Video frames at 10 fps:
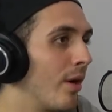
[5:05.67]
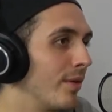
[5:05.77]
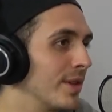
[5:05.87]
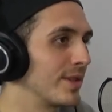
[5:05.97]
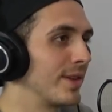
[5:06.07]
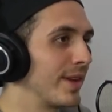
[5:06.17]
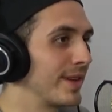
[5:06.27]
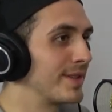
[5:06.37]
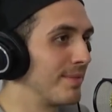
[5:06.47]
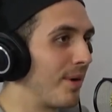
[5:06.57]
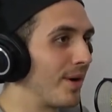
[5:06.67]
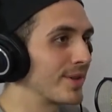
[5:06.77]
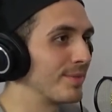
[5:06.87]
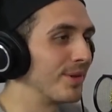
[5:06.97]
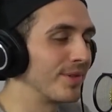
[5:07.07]
Obviously, like it's
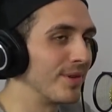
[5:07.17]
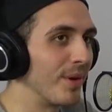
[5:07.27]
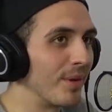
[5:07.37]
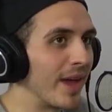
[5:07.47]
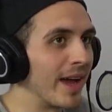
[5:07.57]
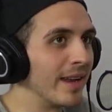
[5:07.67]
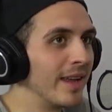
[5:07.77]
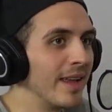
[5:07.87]
impossible to know that.